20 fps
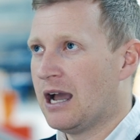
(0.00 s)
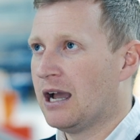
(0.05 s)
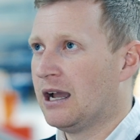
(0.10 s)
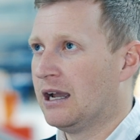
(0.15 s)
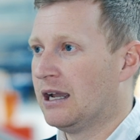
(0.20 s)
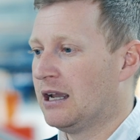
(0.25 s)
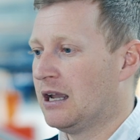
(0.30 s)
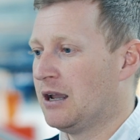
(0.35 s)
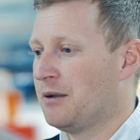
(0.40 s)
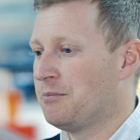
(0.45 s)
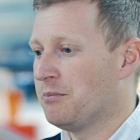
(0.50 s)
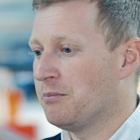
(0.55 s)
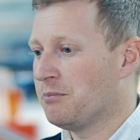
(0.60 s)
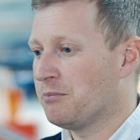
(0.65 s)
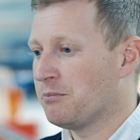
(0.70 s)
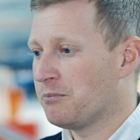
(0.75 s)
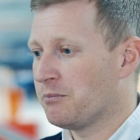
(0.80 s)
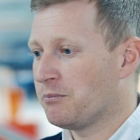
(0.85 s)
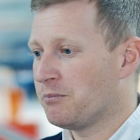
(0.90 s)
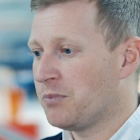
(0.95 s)

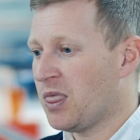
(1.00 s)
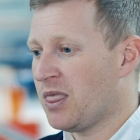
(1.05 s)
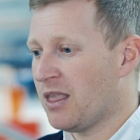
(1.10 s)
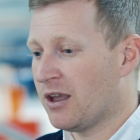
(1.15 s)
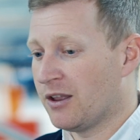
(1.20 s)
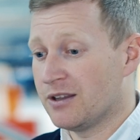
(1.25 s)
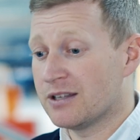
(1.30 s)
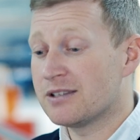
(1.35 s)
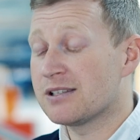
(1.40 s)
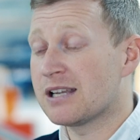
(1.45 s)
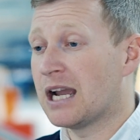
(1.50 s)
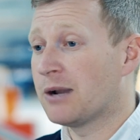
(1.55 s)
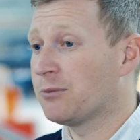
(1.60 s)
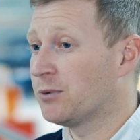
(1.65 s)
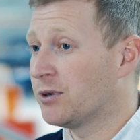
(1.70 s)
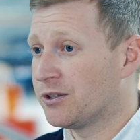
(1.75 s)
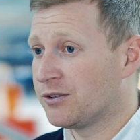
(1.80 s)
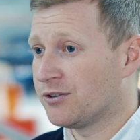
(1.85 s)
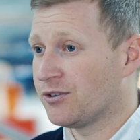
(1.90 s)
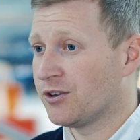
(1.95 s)
At the
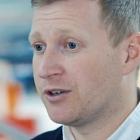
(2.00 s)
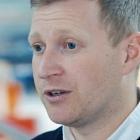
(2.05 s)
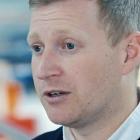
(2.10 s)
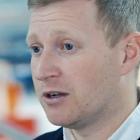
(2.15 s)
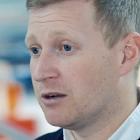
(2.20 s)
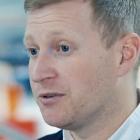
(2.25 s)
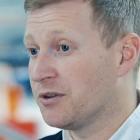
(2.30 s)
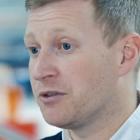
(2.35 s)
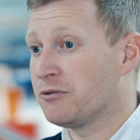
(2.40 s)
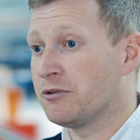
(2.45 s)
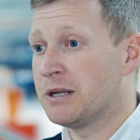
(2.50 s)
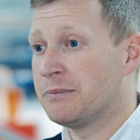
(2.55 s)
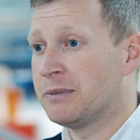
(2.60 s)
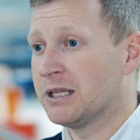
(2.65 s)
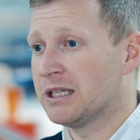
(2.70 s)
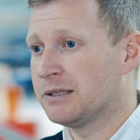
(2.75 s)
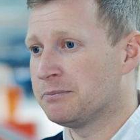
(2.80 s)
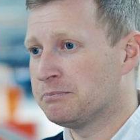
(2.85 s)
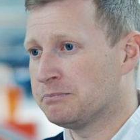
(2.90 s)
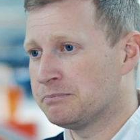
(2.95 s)
time we'd turning over 3
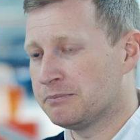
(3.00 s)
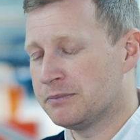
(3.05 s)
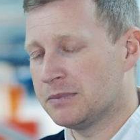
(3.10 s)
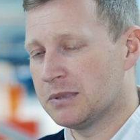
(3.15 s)
million